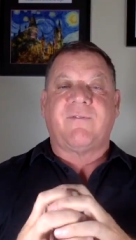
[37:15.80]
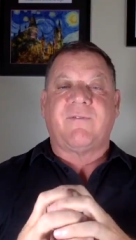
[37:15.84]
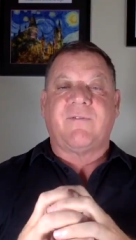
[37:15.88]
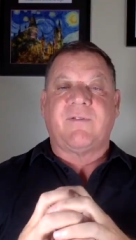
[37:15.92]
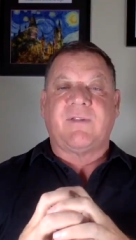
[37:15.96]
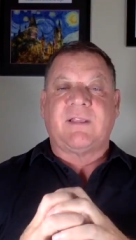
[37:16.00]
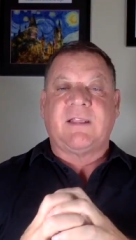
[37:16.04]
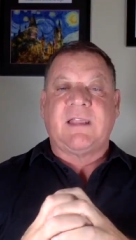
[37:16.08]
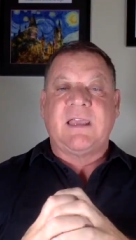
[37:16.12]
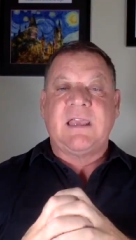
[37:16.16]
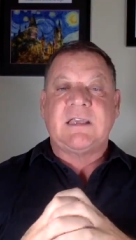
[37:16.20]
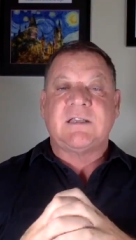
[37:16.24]

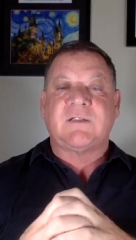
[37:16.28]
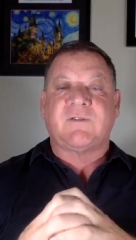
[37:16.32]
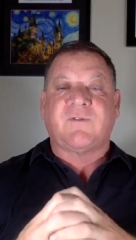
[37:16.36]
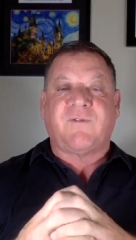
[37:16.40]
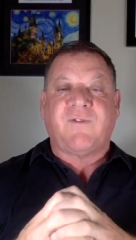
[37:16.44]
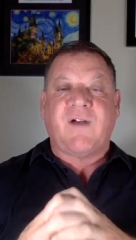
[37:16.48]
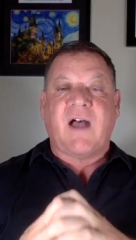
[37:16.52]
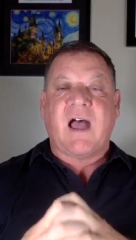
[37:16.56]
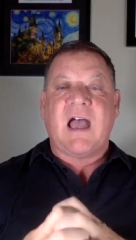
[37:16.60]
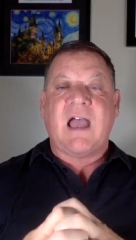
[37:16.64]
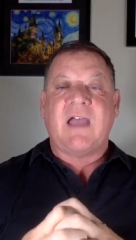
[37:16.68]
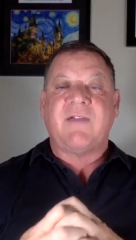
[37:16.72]
at least
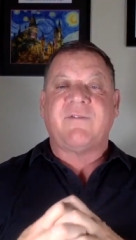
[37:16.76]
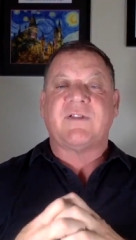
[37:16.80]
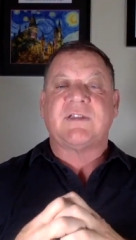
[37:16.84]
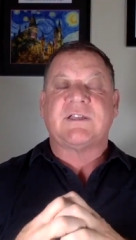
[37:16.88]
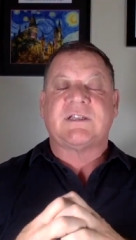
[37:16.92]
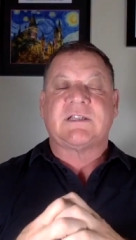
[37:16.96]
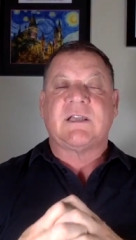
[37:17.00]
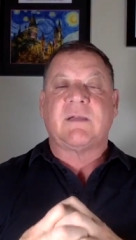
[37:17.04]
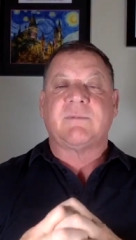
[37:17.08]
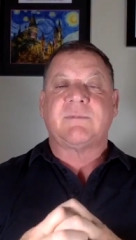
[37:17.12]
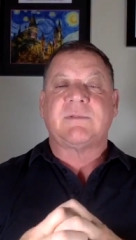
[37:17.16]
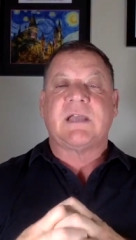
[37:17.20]
five and
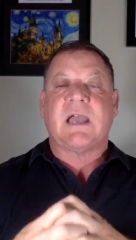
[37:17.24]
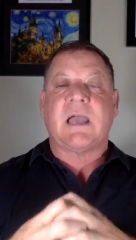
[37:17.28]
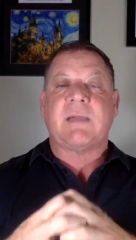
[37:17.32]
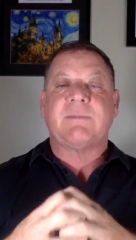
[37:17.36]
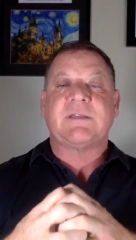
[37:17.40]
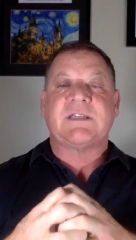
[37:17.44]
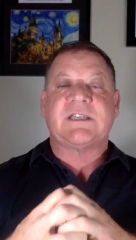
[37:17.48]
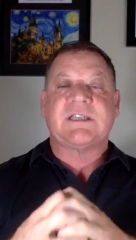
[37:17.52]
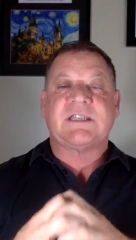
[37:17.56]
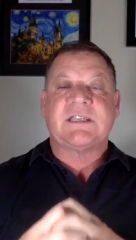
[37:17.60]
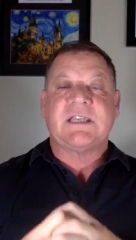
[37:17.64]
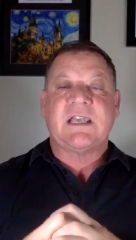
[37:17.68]

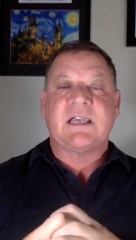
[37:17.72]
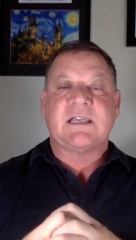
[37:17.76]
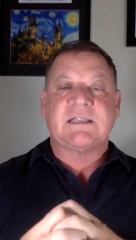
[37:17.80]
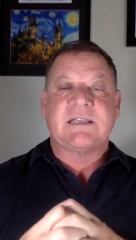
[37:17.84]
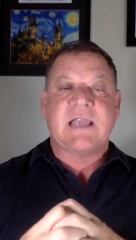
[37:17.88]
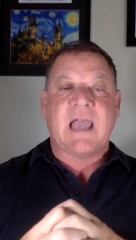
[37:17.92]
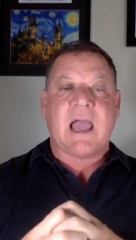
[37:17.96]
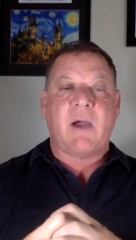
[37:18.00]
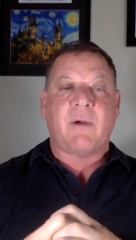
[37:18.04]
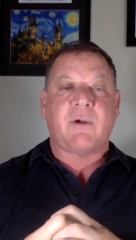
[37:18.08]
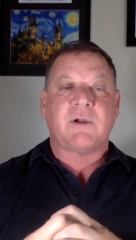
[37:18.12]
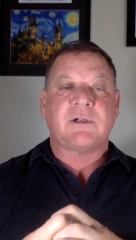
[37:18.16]
sometimes
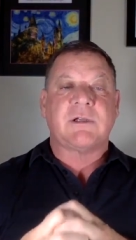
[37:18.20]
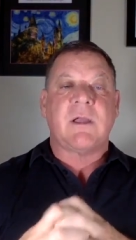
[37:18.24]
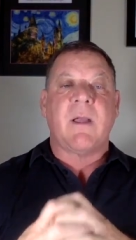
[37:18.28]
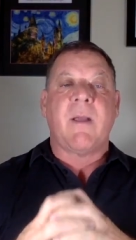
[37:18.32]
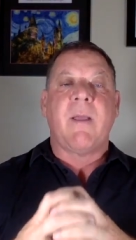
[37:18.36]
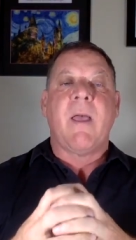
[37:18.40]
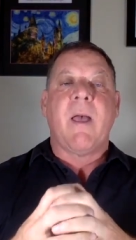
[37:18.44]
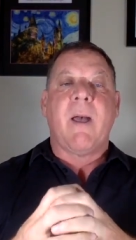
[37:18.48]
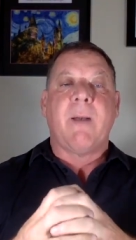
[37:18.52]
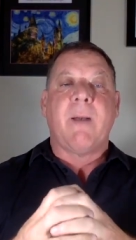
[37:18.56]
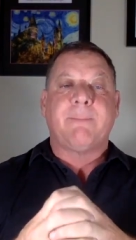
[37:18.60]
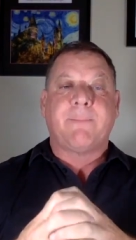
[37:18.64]
six hours
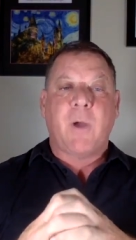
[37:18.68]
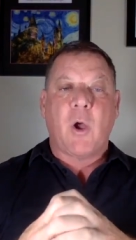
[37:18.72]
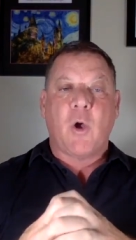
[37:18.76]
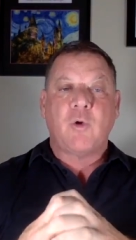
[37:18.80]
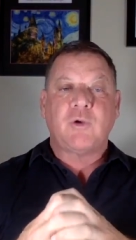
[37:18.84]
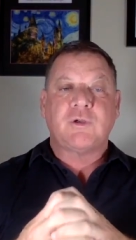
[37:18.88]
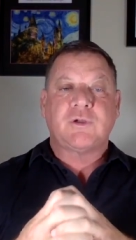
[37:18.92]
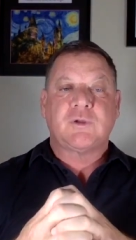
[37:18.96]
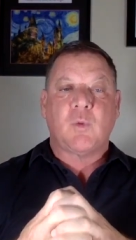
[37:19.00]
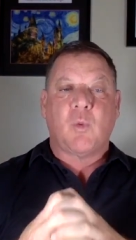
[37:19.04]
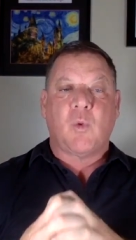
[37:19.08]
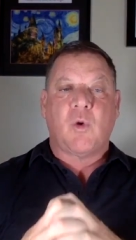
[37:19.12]

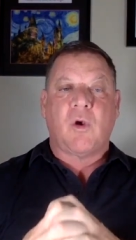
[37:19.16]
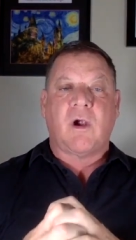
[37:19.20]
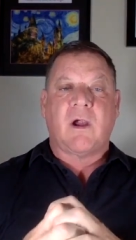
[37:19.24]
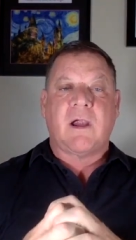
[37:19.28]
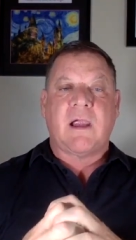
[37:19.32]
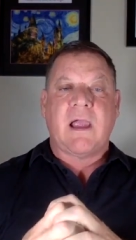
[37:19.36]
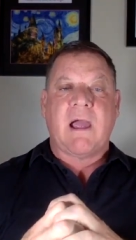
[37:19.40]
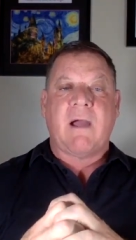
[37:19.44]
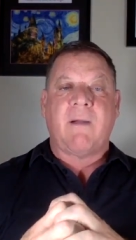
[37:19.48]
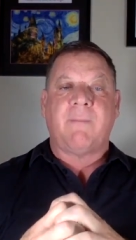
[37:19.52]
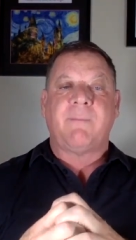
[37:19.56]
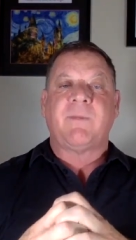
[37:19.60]
post
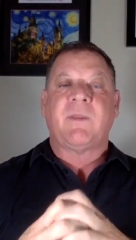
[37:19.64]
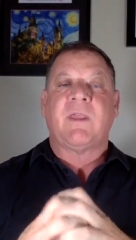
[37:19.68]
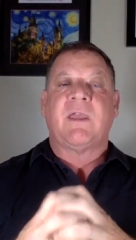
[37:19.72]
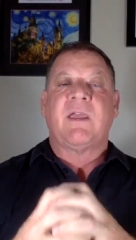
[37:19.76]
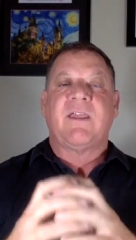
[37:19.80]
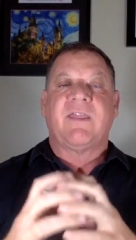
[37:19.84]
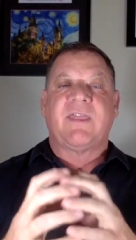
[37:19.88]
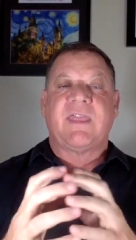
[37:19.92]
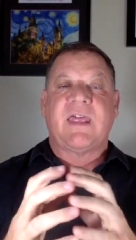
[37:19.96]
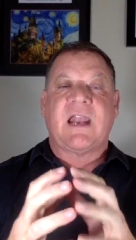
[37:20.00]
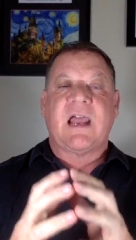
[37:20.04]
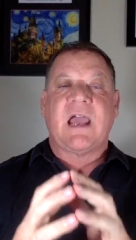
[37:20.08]
workout
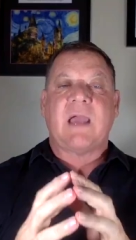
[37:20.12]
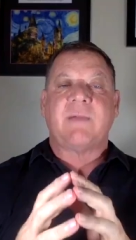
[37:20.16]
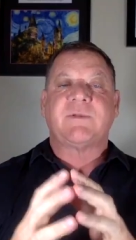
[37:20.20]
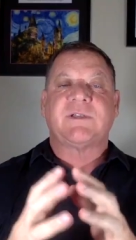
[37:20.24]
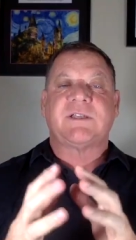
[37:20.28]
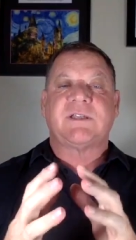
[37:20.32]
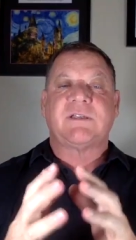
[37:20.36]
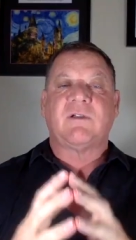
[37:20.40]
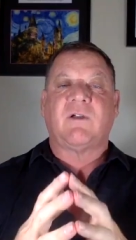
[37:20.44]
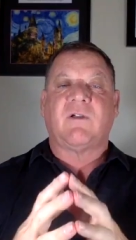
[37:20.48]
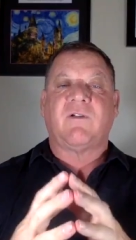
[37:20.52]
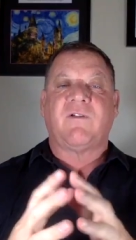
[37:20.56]
that I am
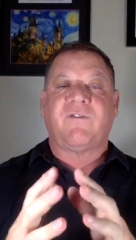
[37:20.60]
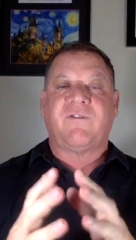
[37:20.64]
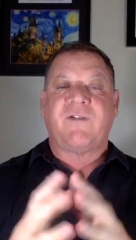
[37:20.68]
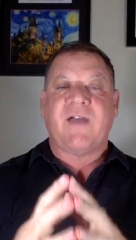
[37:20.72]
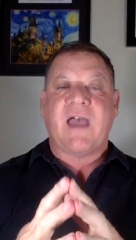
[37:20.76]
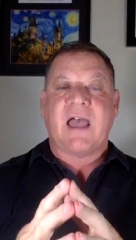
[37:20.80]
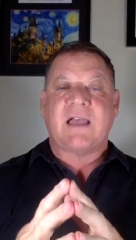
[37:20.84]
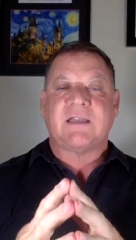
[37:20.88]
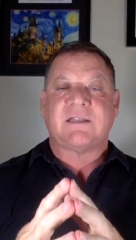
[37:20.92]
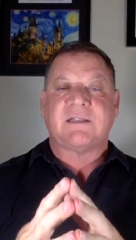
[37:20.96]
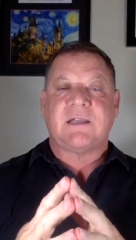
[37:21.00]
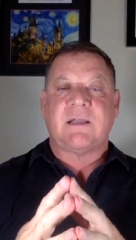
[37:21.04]
still
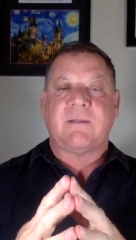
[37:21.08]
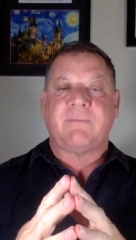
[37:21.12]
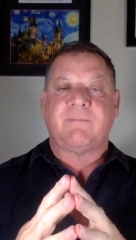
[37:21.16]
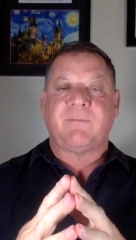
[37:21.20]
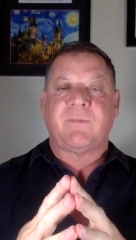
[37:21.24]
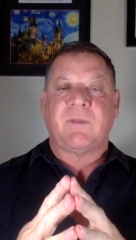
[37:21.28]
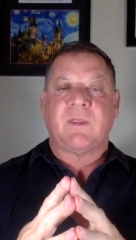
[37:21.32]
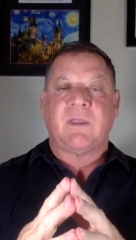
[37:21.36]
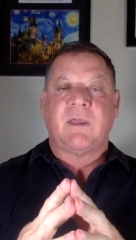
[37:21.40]
fasting.